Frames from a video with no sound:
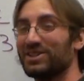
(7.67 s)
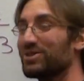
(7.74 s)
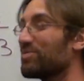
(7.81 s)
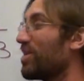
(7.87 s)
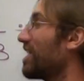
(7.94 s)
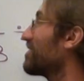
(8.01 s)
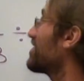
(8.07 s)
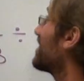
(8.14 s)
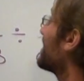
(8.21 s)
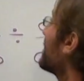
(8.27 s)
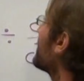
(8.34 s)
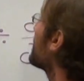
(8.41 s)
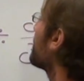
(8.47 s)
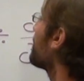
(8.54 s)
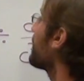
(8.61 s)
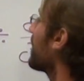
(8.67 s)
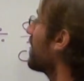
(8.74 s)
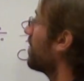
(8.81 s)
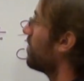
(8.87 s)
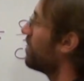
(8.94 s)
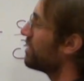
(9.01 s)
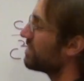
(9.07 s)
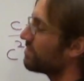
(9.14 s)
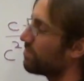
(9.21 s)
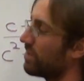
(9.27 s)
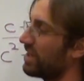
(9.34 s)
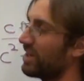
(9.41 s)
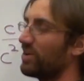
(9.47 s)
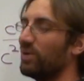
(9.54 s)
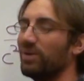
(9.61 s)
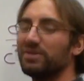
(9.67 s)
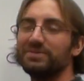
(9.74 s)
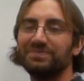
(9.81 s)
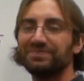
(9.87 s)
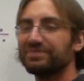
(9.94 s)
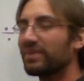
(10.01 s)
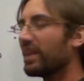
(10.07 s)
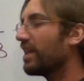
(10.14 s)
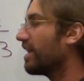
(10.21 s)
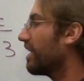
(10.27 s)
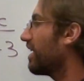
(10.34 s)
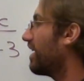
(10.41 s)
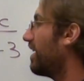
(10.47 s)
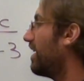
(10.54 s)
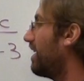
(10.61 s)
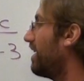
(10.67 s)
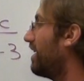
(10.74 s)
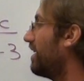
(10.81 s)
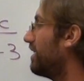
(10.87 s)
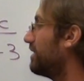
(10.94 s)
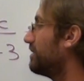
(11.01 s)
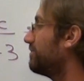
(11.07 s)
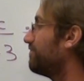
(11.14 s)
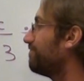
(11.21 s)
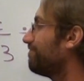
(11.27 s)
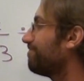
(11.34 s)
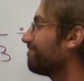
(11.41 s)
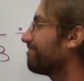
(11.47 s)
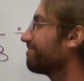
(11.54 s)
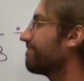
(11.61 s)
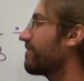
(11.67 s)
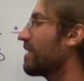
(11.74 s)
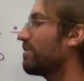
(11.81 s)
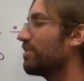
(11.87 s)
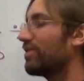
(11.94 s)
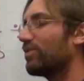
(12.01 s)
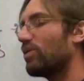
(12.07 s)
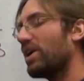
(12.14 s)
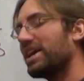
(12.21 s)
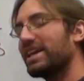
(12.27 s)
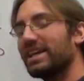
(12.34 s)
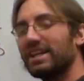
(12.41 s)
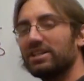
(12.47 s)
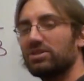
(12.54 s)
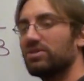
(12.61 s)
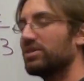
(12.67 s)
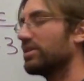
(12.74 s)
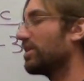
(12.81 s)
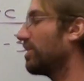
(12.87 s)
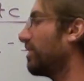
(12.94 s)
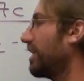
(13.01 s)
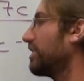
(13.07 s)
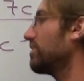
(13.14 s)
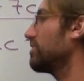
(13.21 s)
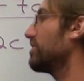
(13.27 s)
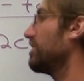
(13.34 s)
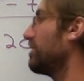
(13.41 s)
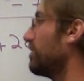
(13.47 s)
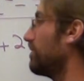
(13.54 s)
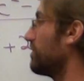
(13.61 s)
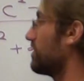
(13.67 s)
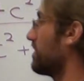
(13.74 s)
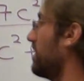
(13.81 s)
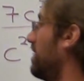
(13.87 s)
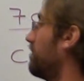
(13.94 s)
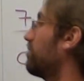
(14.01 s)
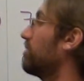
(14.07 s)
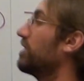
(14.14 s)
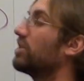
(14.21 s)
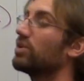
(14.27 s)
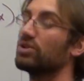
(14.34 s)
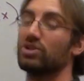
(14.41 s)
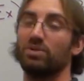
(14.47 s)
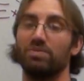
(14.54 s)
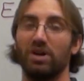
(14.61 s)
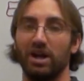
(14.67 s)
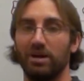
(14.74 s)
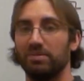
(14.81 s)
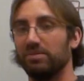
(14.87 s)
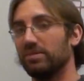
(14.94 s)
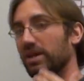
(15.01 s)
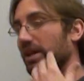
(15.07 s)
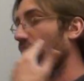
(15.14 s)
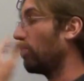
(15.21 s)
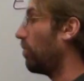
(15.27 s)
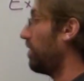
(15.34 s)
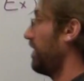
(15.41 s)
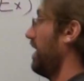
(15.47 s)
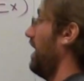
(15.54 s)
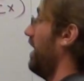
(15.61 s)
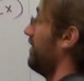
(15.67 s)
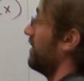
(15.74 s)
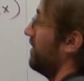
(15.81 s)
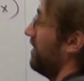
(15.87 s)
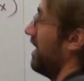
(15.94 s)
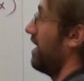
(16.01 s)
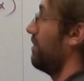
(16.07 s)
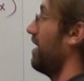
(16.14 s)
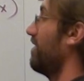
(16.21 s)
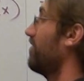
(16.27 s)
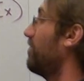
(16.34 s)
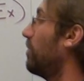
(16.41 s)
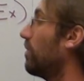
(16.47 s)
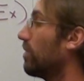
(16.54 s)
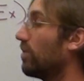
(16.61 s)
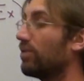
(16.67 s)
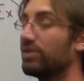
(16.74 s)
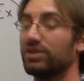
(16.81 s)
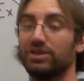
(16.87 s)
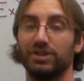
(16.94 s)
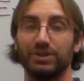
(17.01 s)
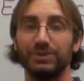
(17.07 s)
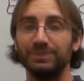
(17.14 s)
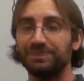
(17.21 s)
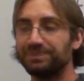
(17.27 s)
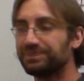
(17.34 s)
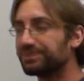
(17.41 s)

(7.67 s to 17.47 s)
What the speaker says: expressions, which is pretty cool. Before I get into it though, I usually use a precursor problem, like 1 half divided by 4 over 2.